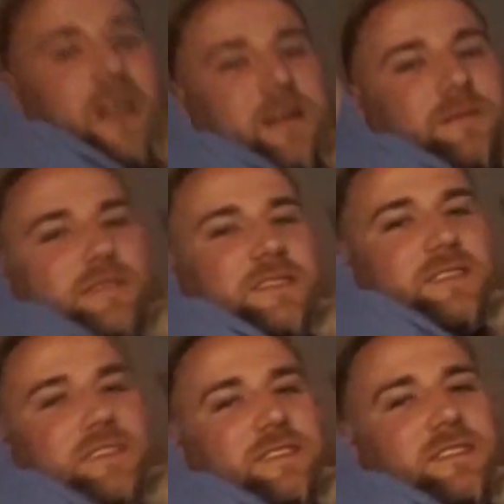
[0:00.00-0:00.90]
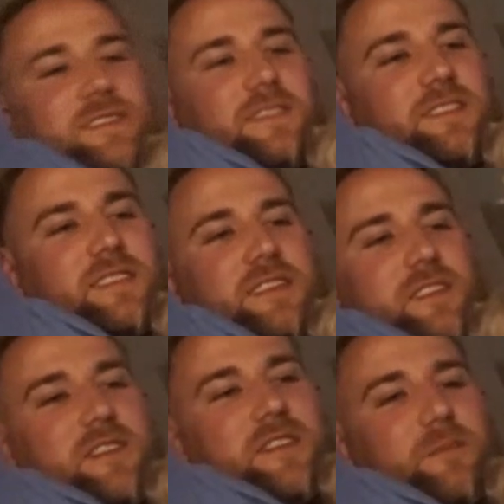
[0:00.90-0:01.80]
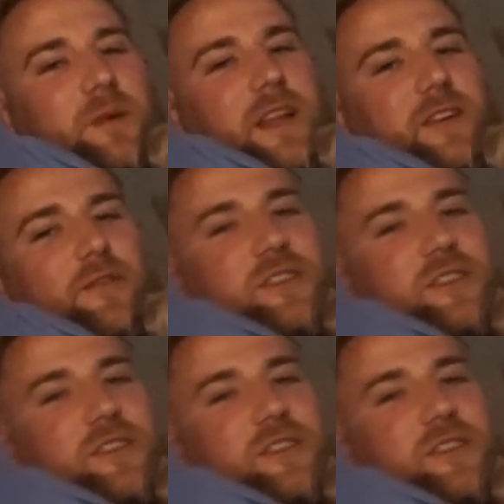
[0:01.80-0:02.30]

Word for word: showed some of it, but if we do like a big like, like